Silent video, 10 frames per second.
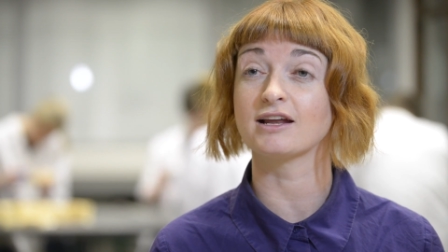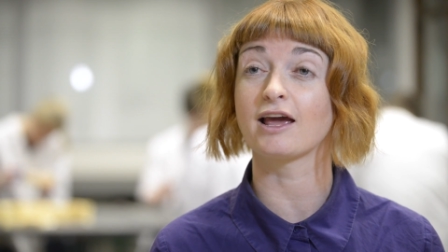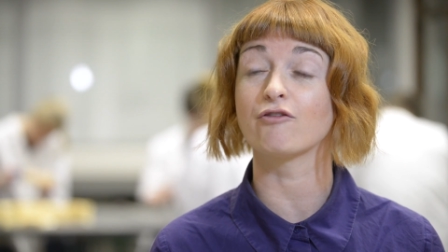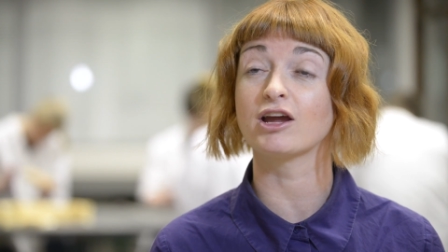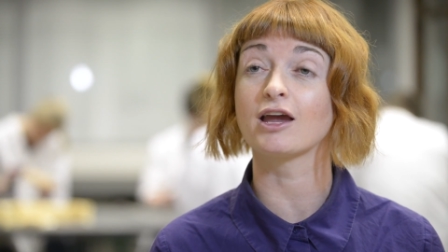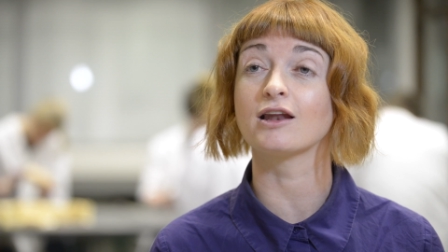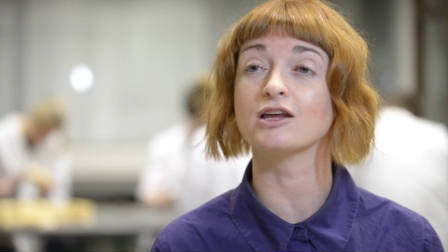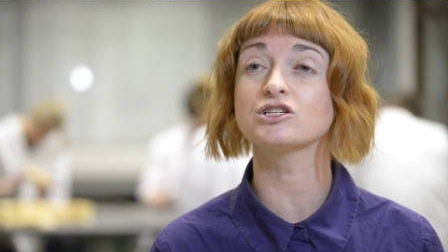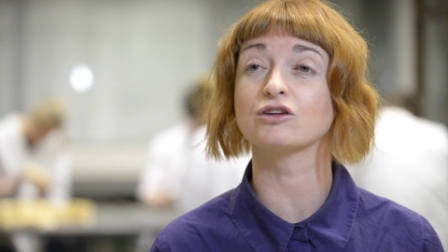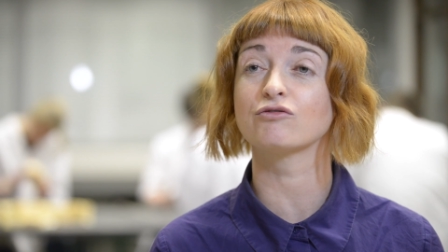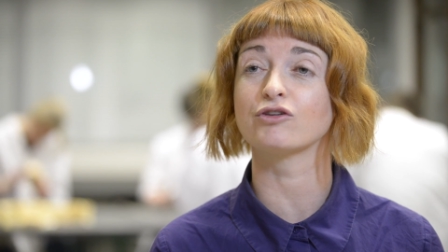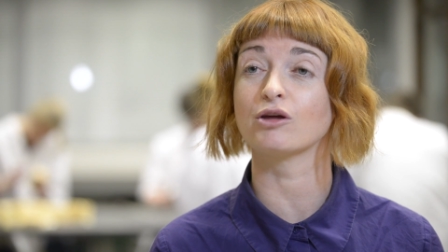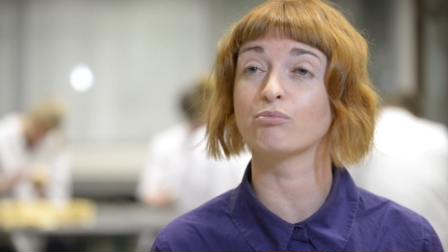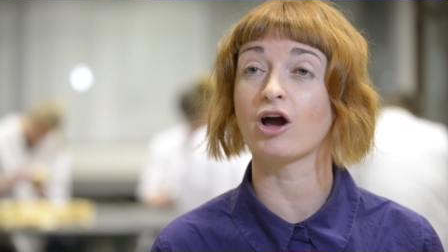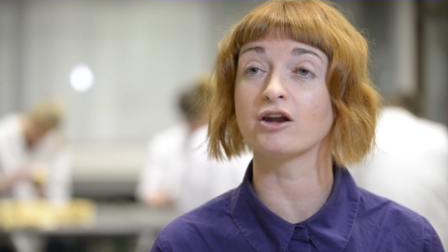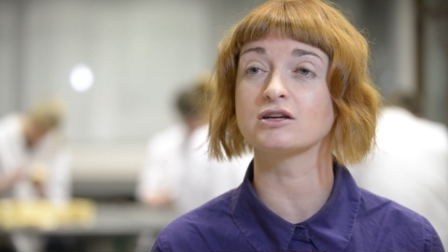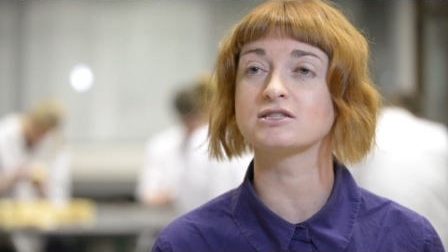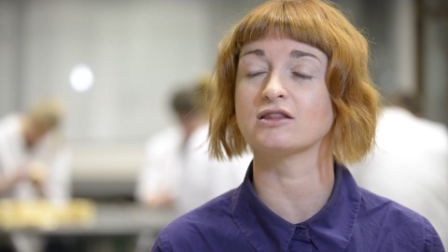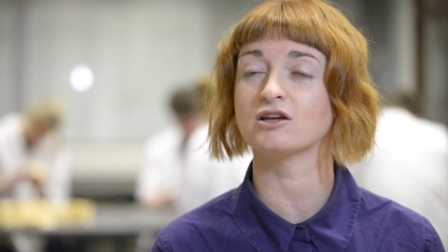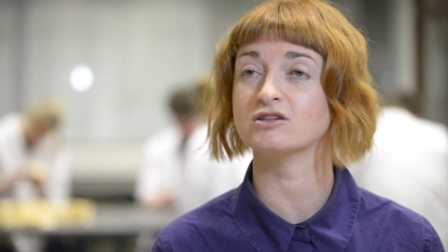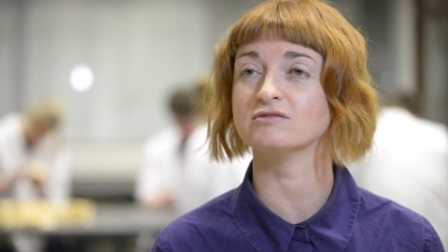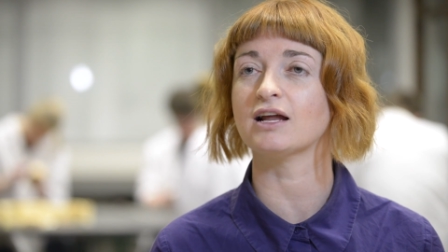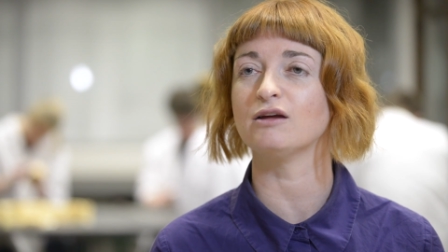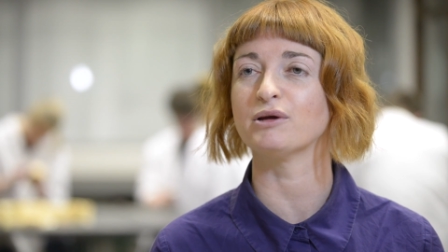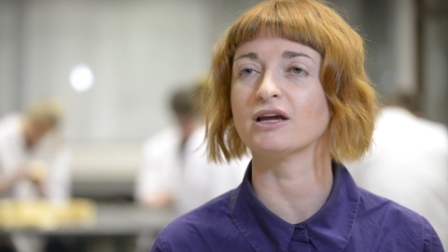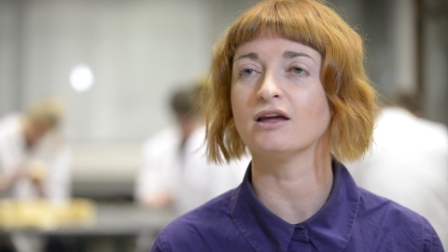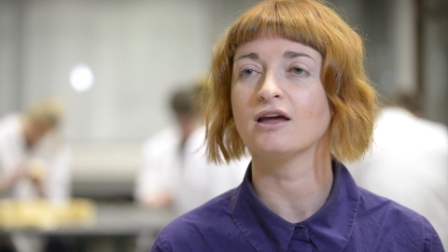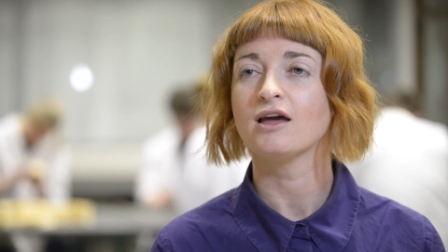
and get recognition for the products that they're developing.